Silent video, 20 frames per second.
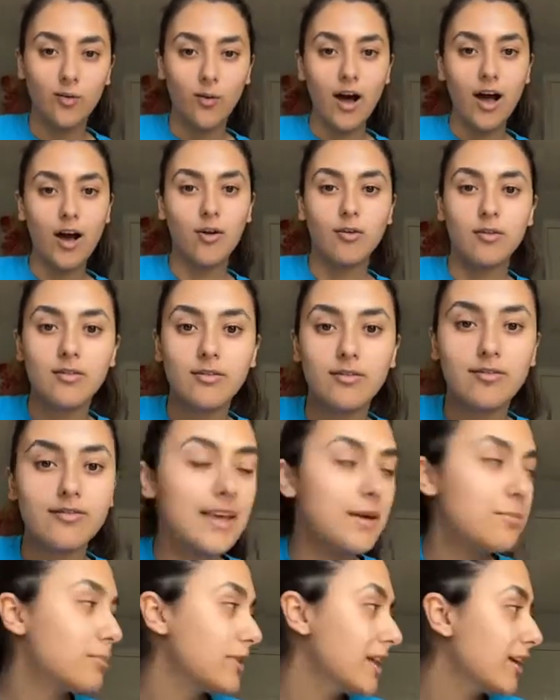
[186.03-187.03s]
Wow,
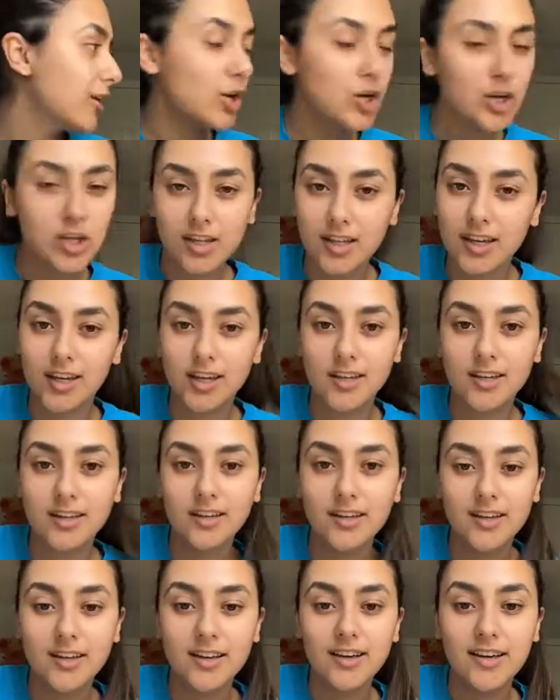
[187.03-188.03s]
they play early.
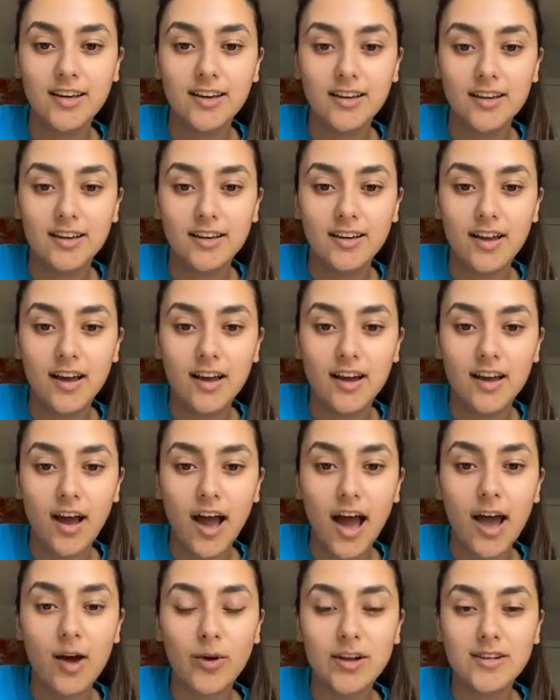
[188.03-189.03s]

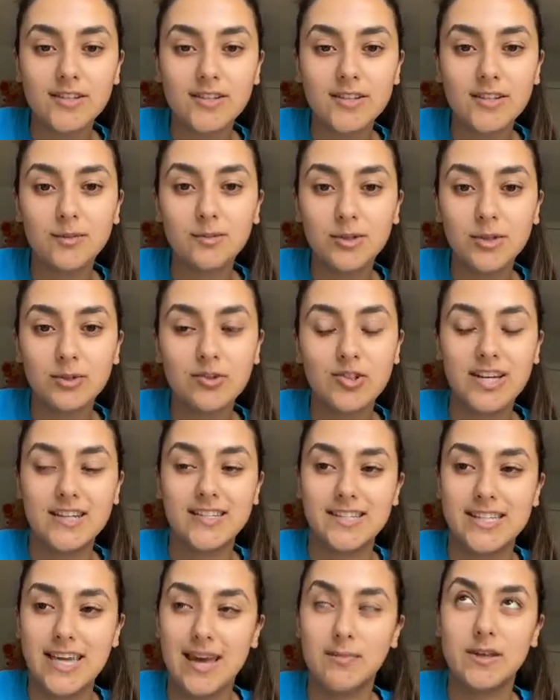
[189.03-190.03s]
I went to the Blue
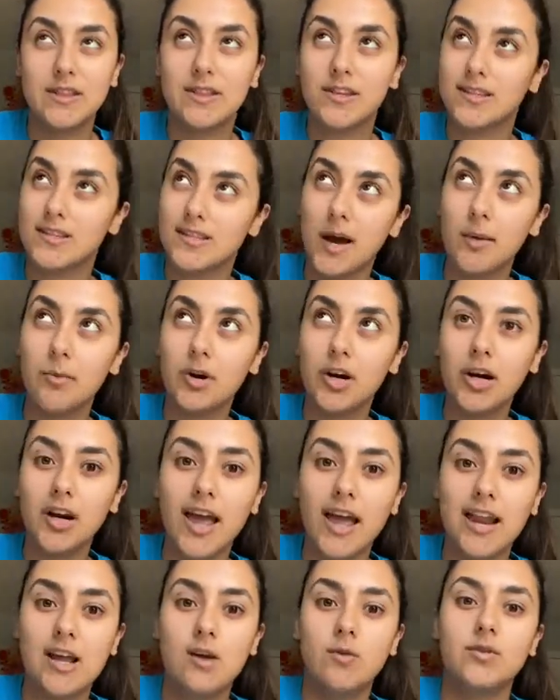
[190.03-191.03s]
Jays game in the summer,
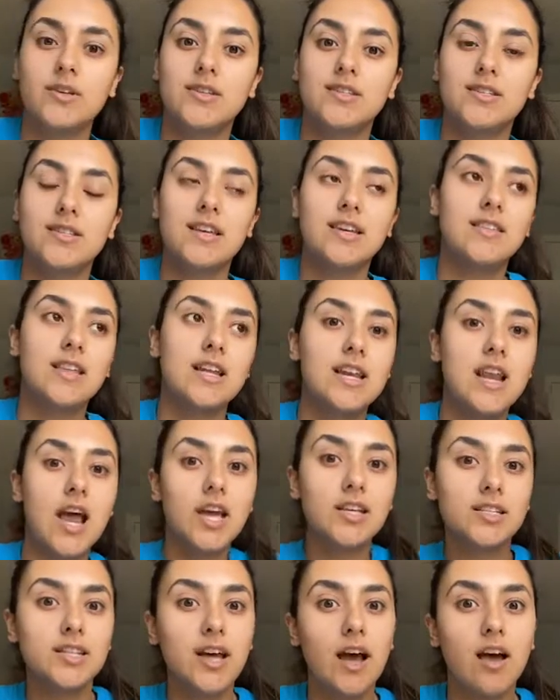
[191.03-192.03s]
and it was in the
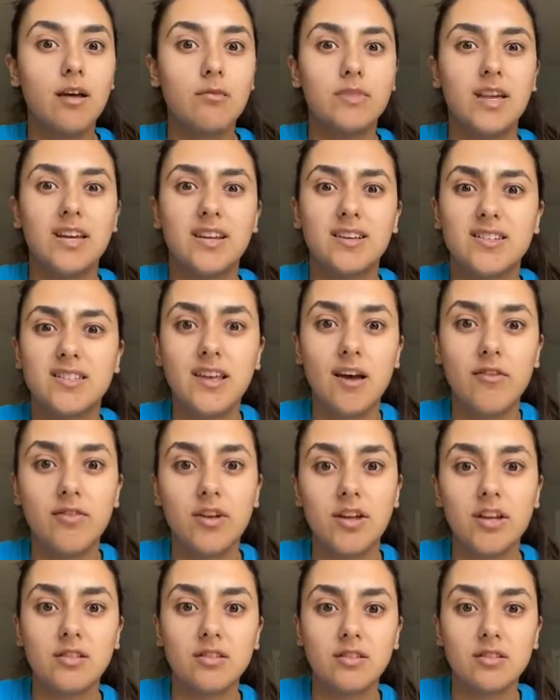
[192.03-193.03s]
nighttime, like
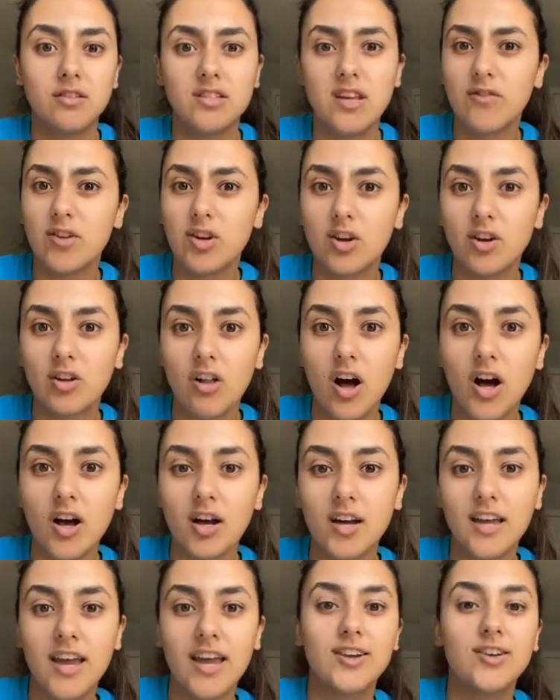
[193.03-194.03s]
7
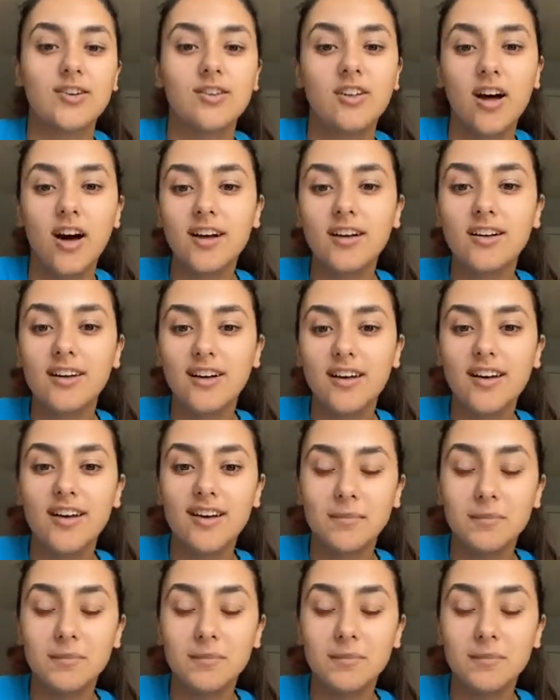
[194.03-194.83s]
o'clock, 8 o'clock,